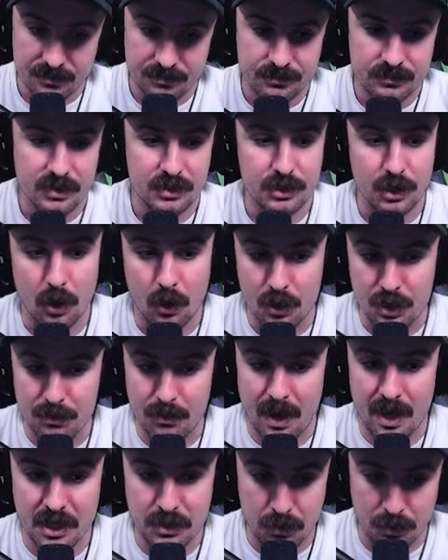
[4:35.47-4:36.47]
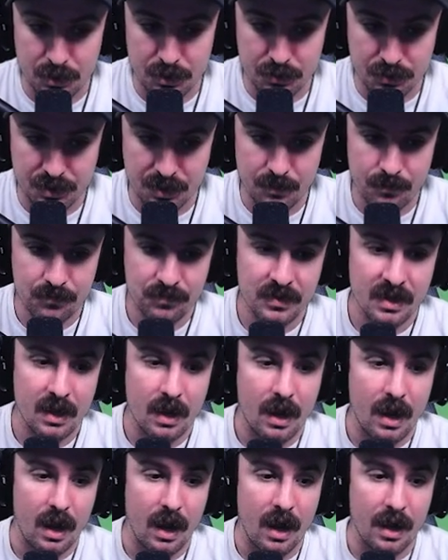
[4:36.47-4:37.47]
so you might as well use them.
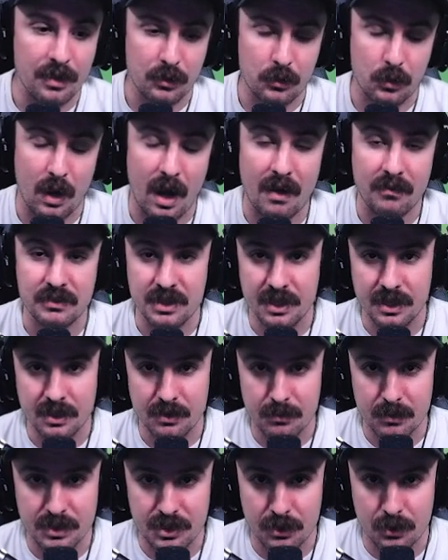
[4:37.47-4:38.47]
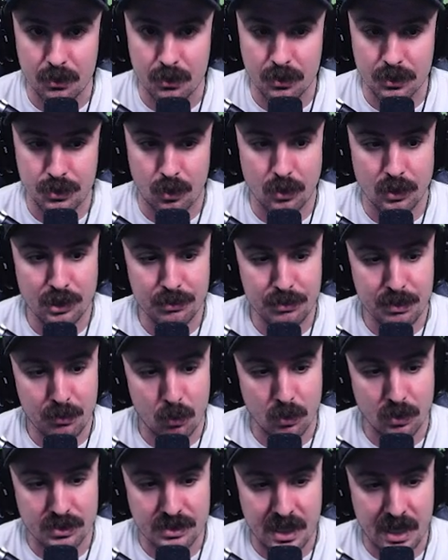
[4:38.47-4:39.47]
The crafting materials are a little bit
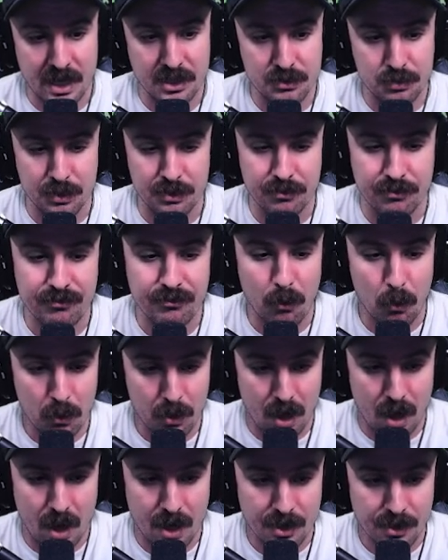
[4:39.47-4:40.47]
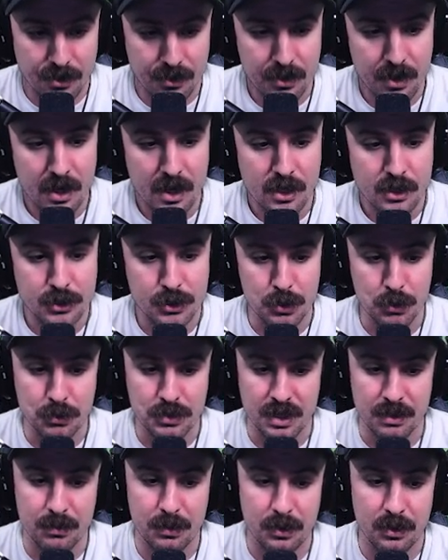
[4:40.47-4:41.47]
more intense with 4 iron, 2
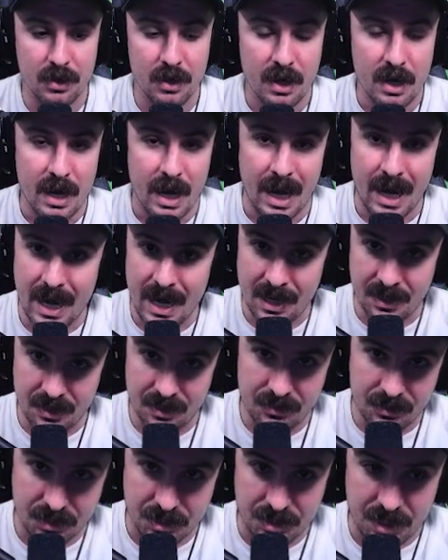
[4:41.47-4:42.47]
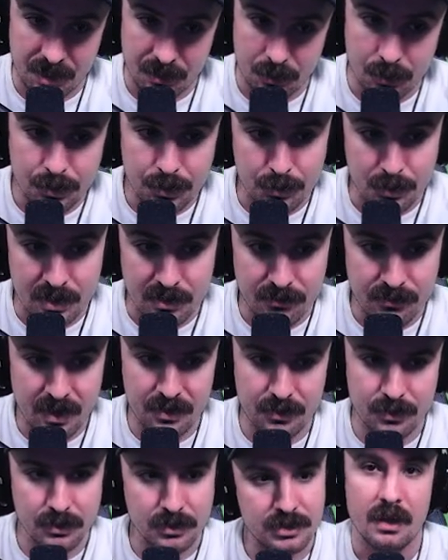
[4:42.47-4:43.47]
timber, and the standard 3
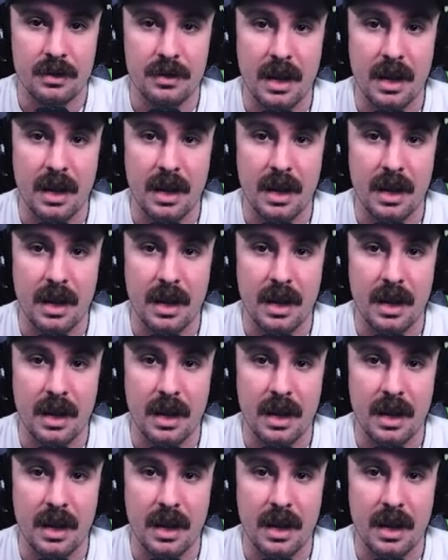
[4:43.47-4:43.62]
feathers.